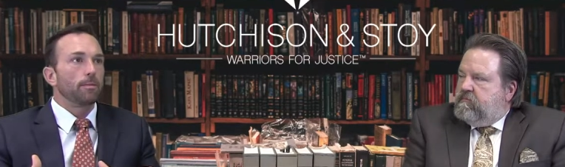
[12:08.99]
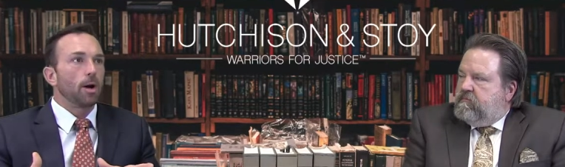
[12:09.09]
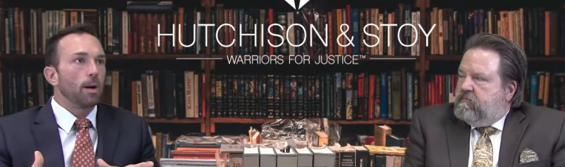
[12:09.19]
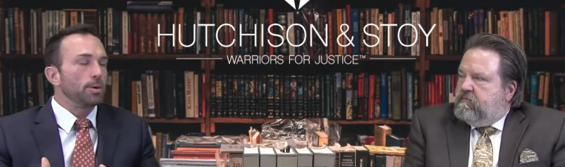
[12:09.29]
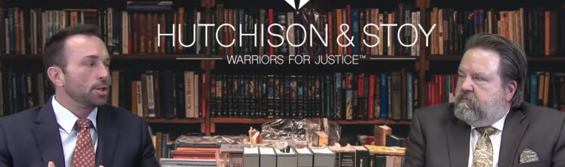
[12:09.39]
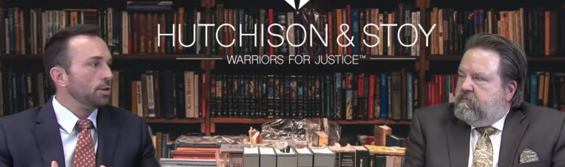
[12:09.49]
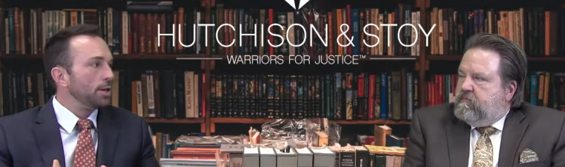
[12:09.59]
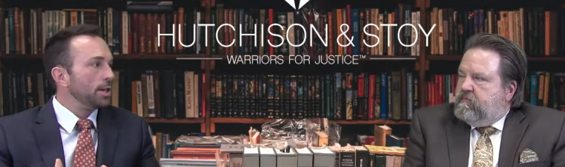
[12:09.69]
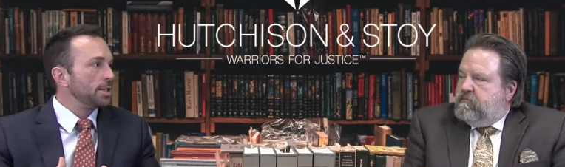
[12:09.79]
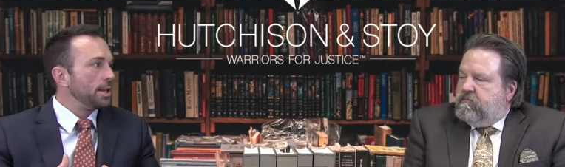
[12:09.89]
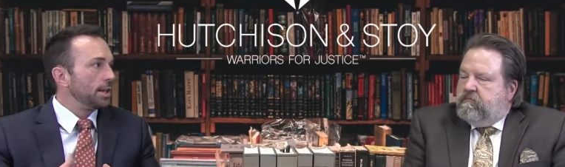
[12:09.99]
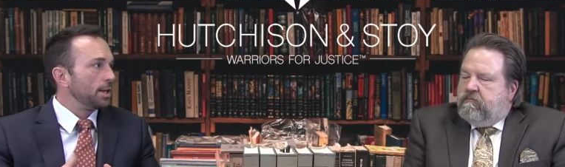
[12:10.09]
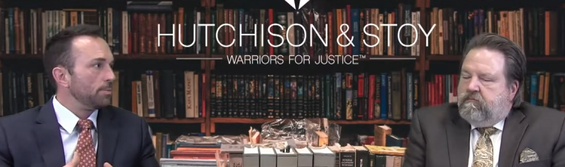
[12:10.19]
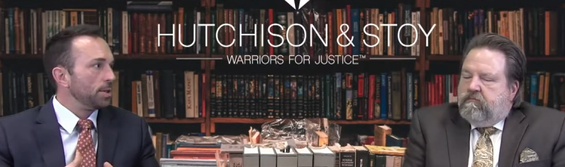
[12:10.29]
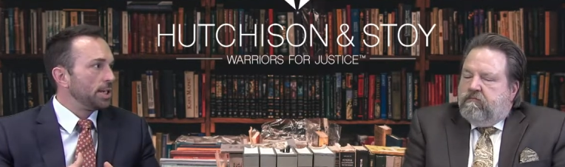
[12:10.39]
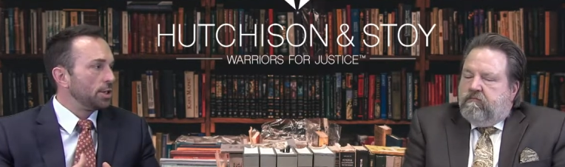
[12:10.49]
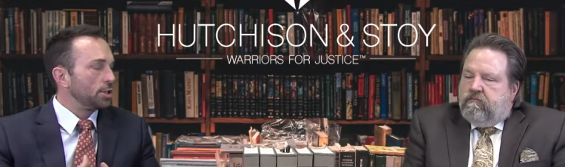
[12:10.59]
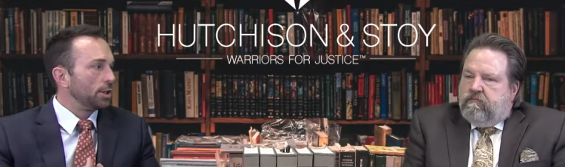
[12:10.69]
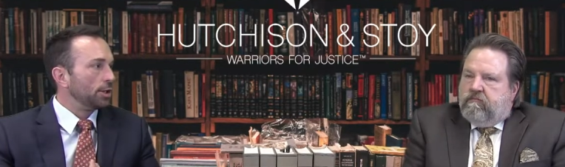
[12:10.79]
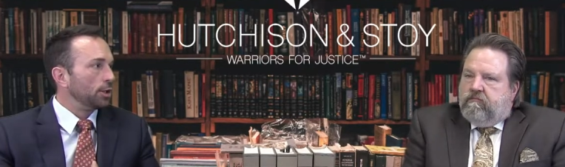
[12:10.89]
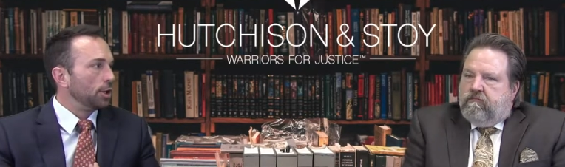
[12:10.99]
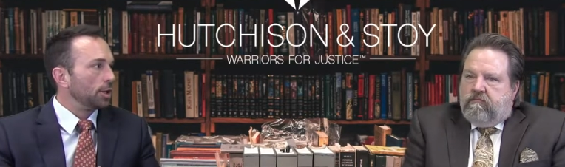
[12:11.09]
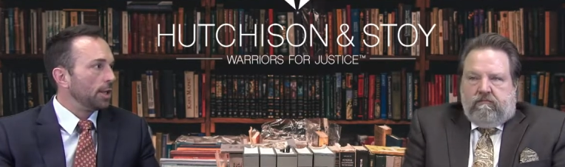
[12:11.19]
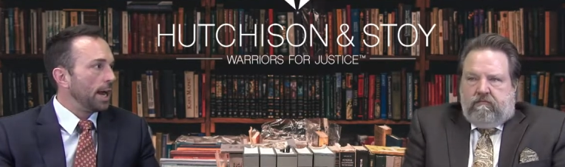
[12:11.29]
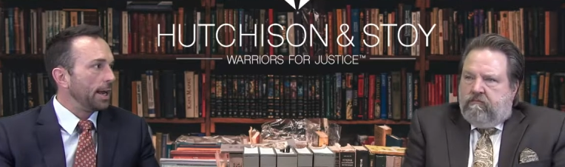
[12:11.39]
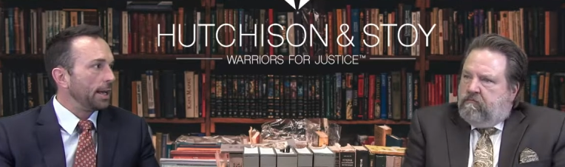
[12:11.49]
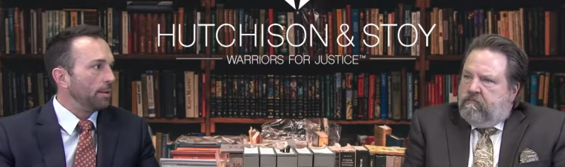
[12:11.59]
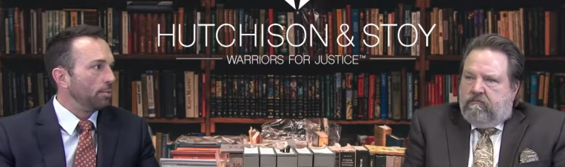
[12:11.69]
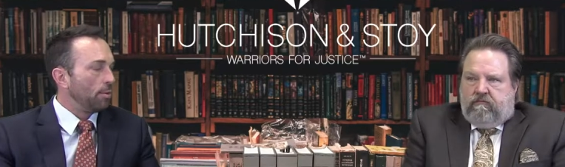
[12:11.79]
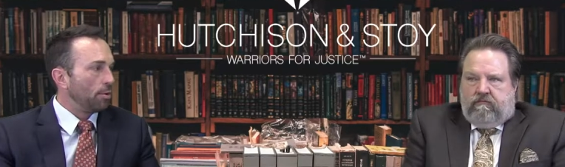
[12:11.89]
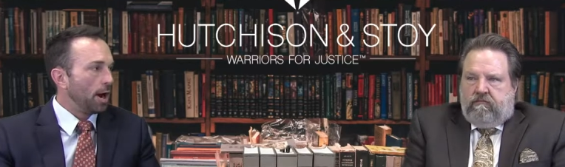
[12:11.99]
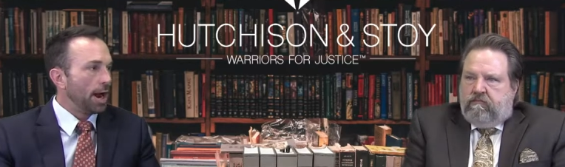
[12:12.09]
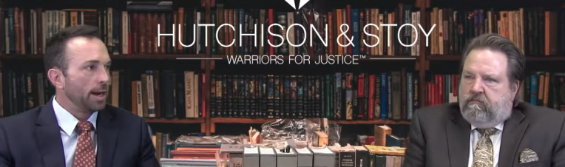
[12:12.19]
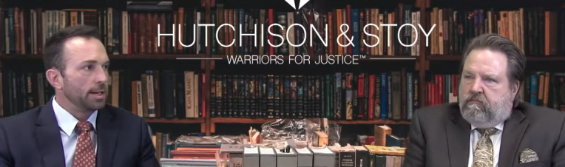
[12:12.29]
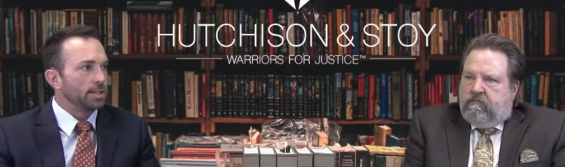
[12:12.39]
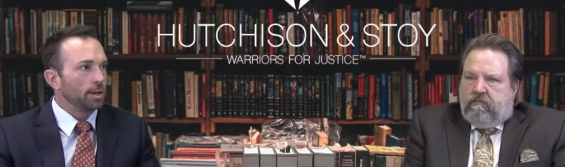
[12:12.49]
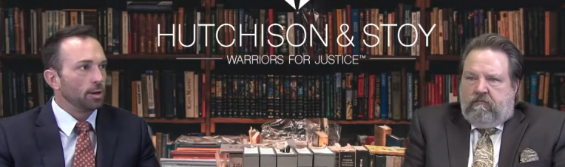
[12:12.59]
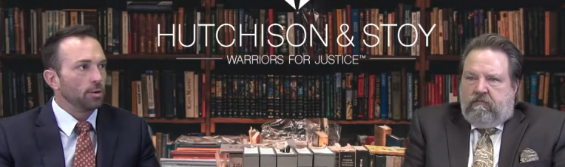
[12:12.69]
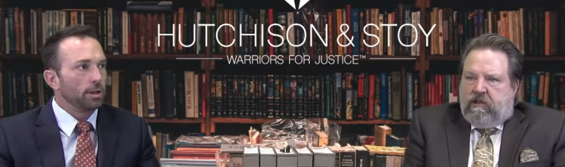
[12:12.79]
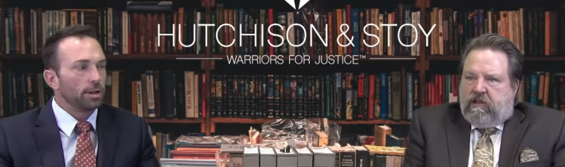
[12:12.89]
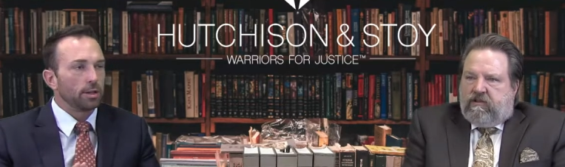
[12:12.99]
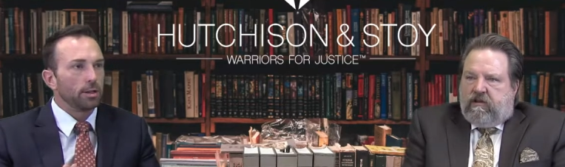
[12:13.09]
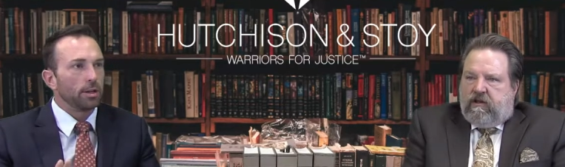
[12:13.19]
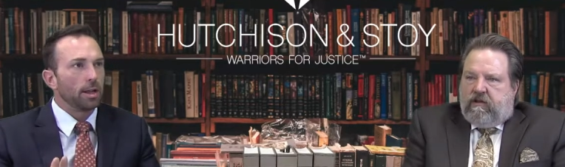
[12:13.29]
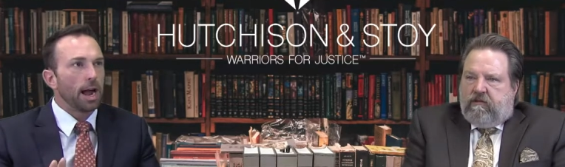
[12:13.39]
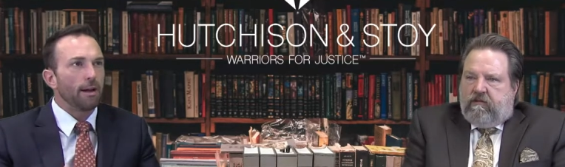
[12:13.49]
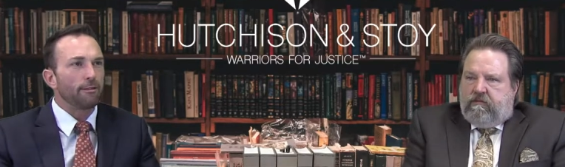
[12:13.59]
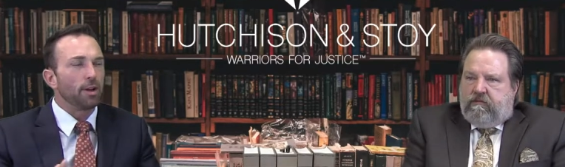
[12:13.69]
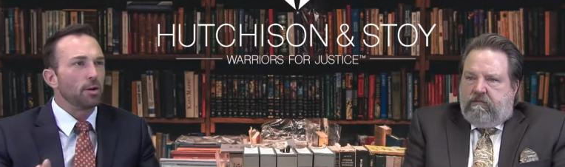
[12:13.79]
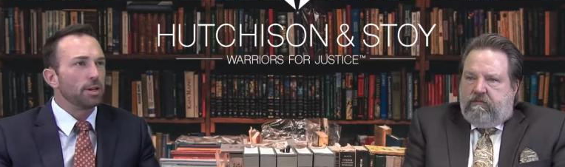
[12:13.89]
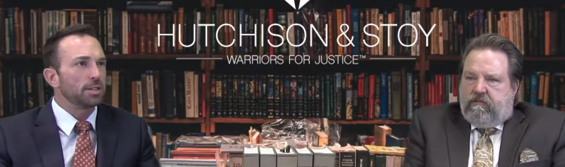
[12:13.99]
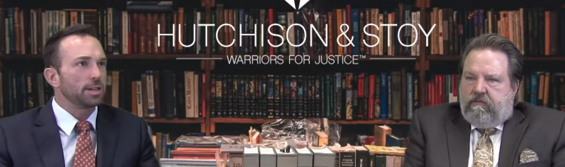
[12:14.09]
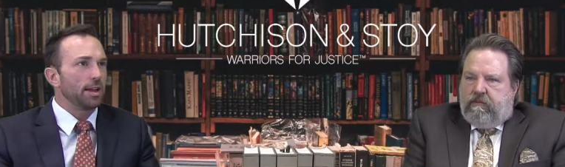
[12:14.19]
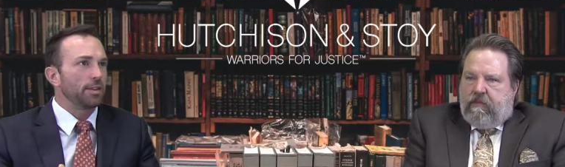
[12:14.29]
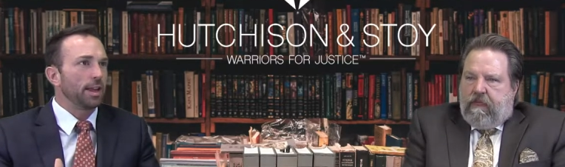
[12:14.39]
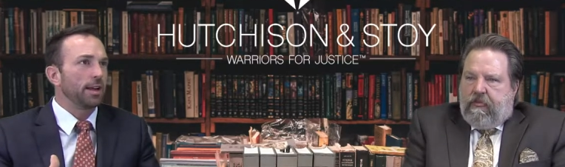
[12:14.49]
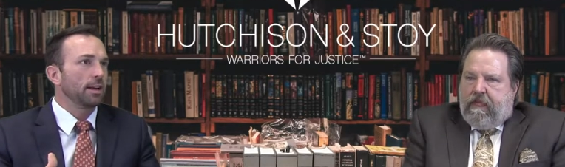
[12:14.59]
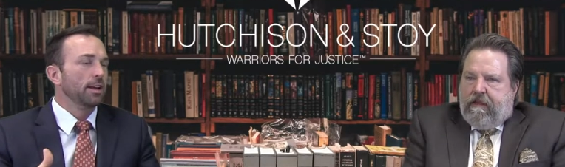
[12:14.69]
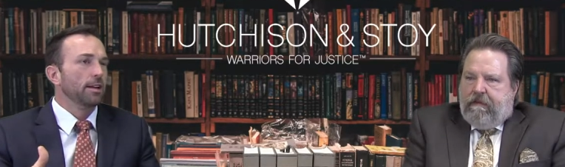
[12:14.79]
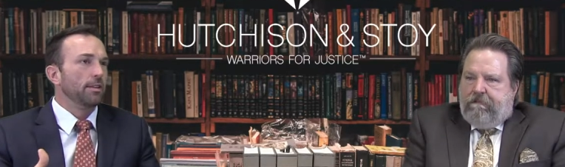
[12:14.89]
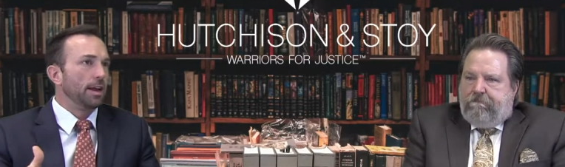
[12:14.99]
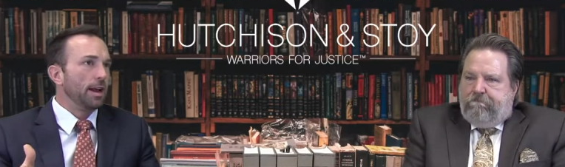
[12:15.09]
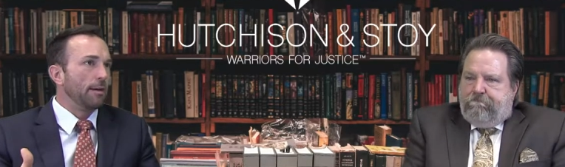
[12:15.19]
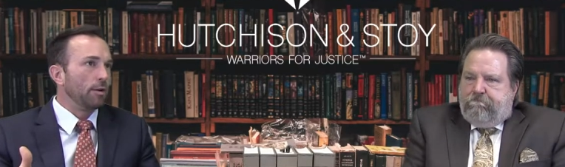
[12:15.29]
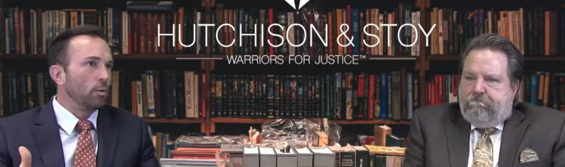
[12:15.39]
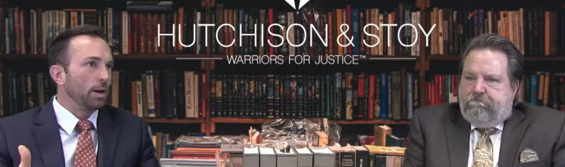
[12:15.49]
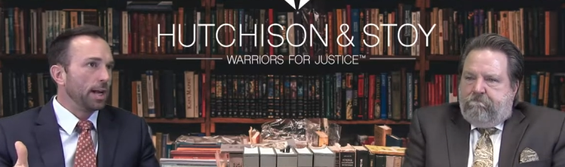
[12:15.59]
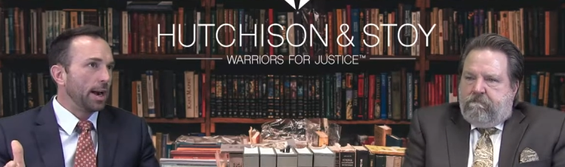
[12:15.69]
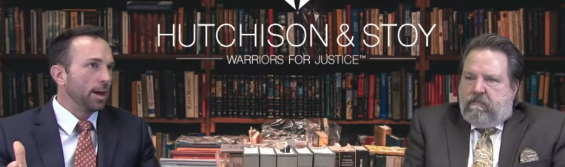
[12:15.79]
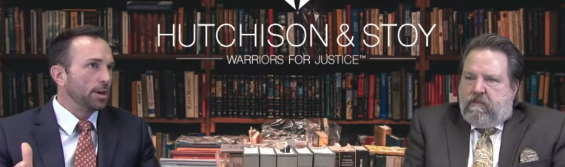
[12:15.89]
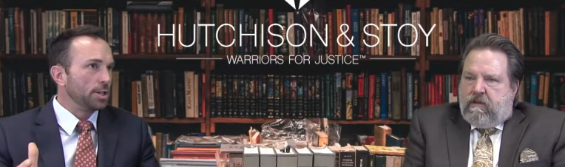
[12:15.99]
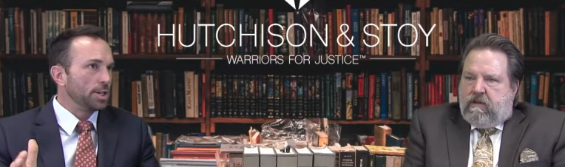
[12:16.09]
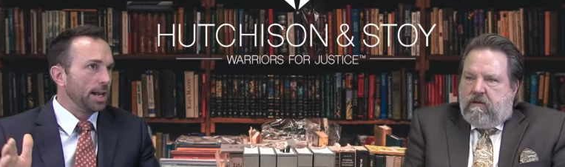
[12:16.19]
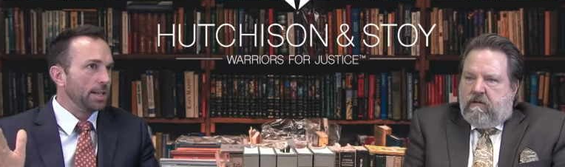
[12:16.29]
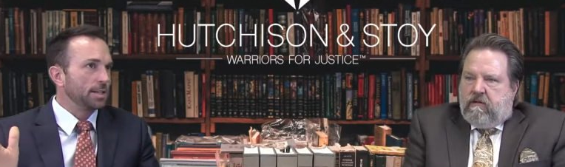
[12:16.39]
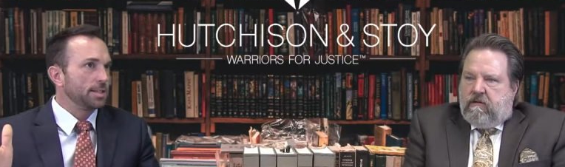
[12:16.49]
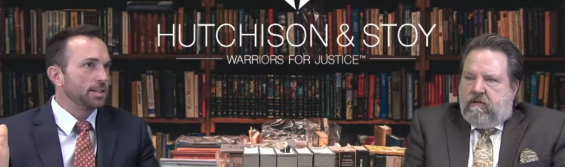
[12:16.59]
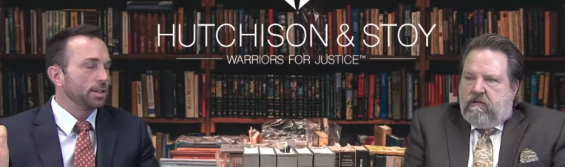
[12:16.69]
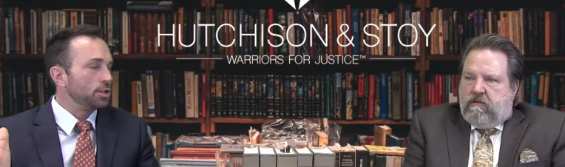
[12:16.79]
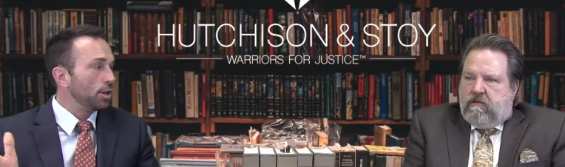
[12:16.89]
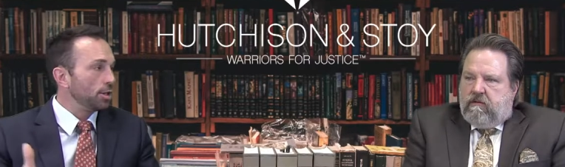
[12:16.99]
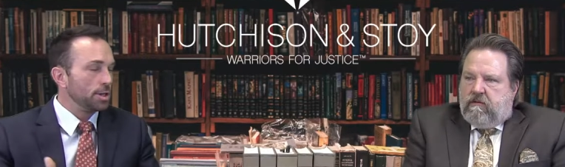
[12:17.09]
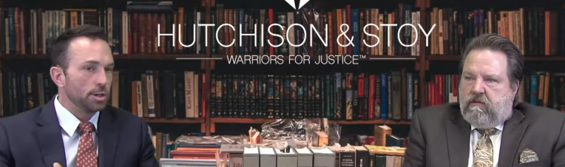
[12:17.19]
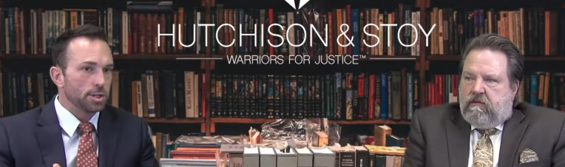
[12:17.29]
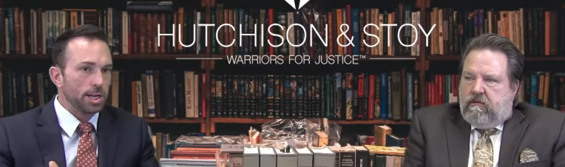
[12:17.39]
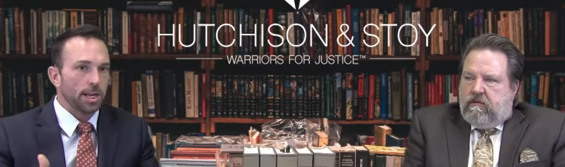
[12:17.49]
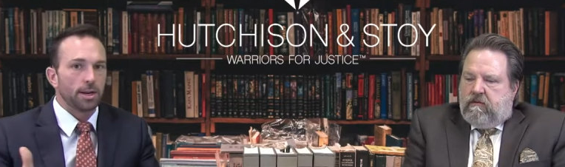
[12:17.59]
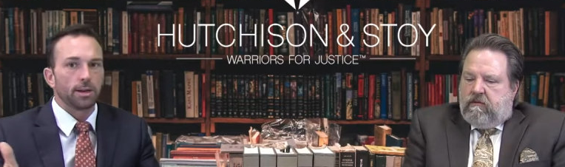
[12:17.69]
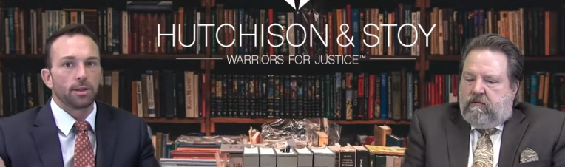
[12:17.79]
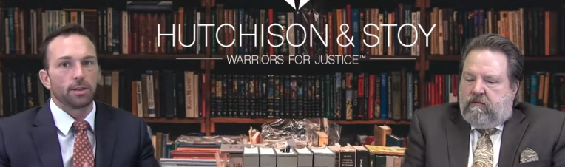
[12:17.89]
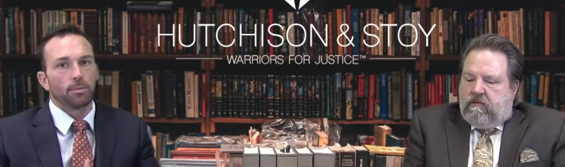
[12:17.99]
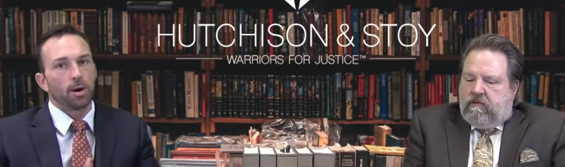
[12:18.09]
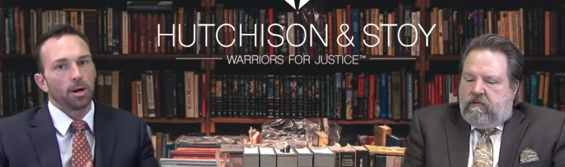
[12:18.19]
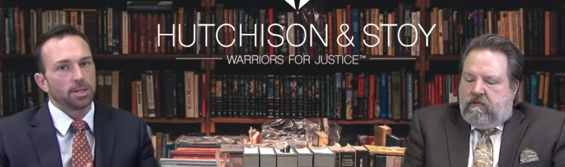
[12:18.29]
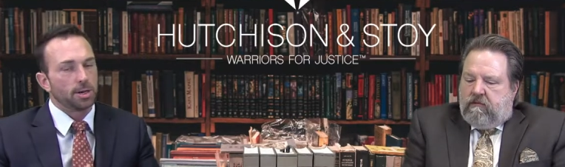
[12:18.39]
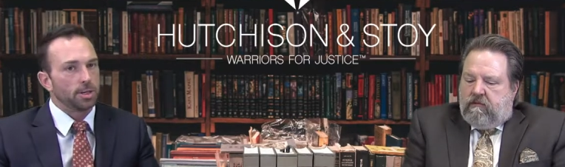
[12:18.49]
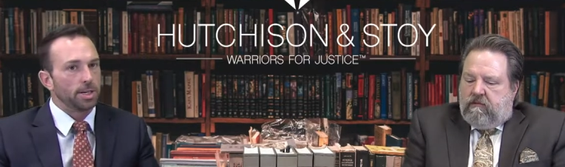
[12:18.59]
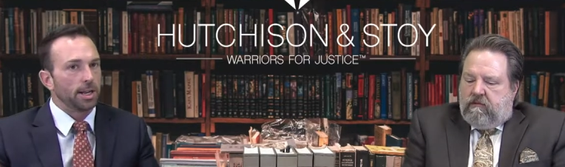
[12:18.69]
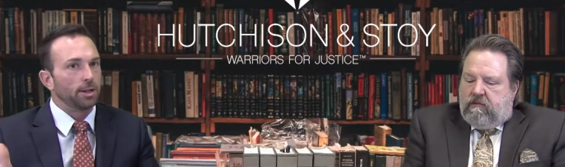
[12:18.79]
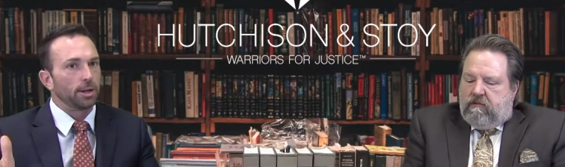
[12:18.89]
Speaker 1: opportunities that could potentially look like improprieties. So that's right. I've noticed, I think, that everyone kind of understands. The jurors understand. The parties understand.